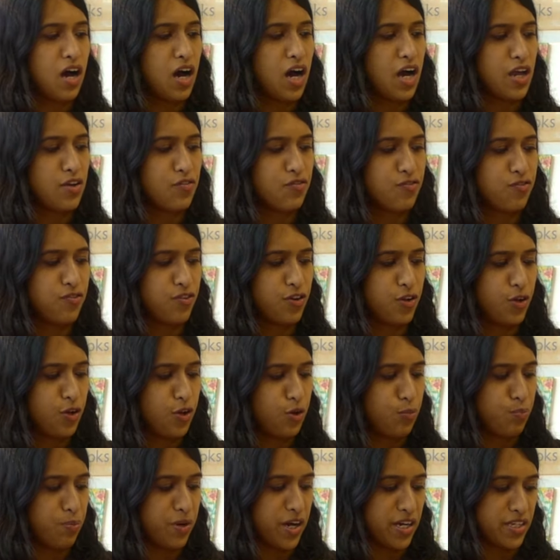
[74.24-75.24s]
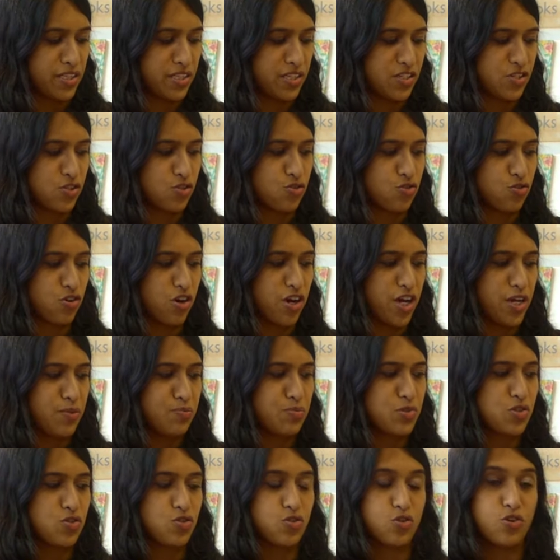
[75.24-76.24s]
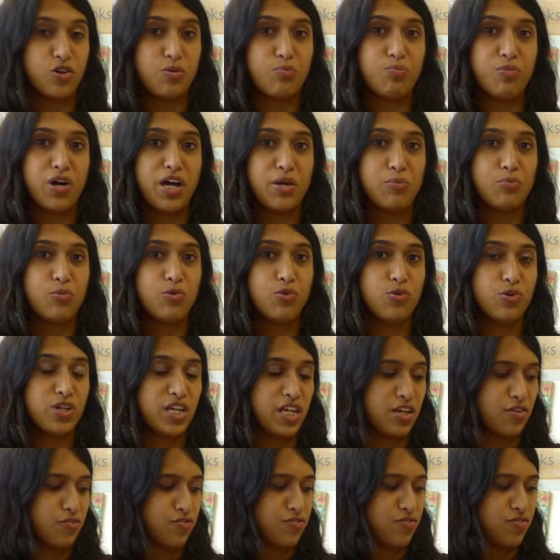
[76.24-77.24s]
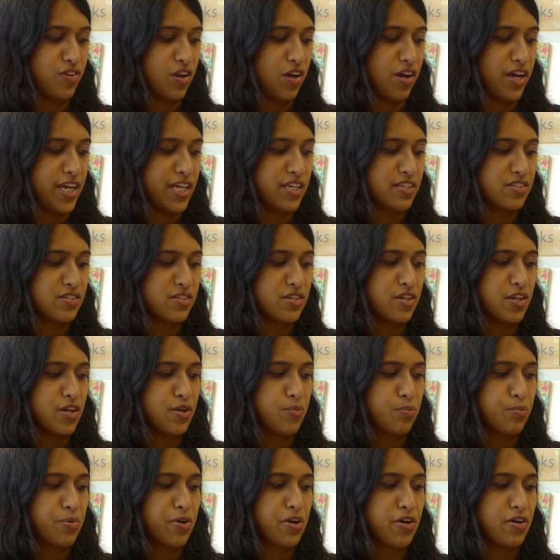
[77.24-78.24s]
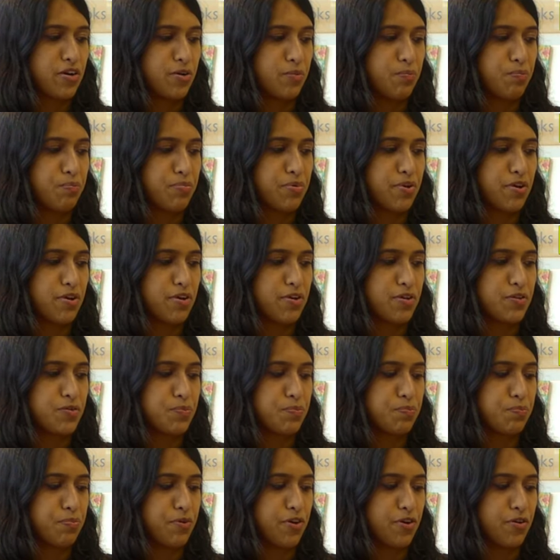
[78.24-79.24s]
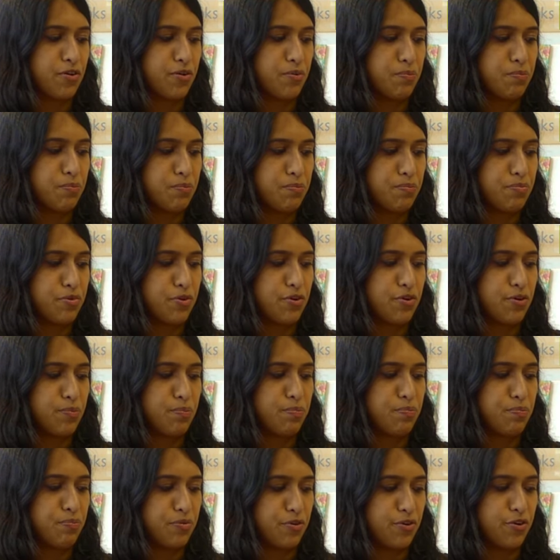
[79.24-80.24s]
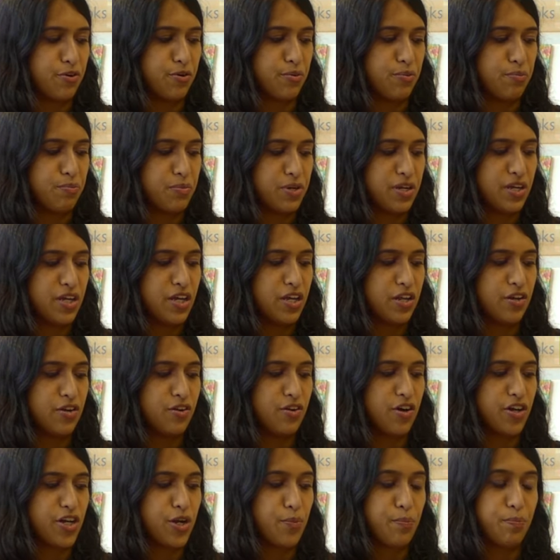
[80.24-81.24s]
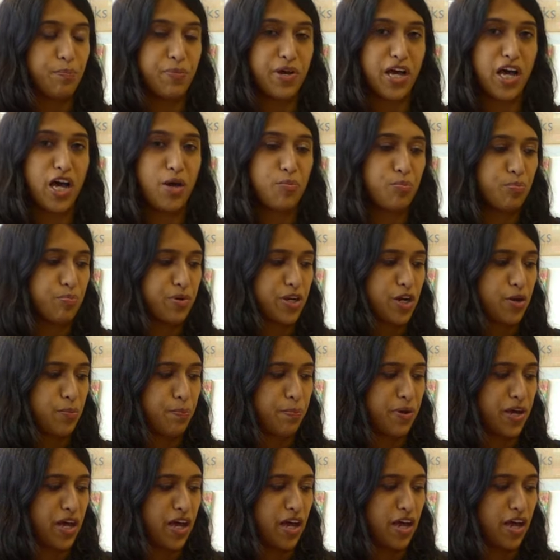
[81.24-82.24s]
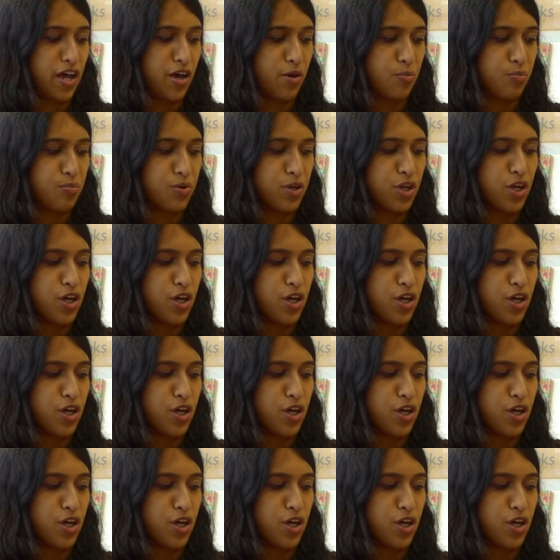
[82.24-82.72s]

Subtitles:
I flew by the stripes during my morning flight, purp, purp, purp, purp, not a burp but a perp.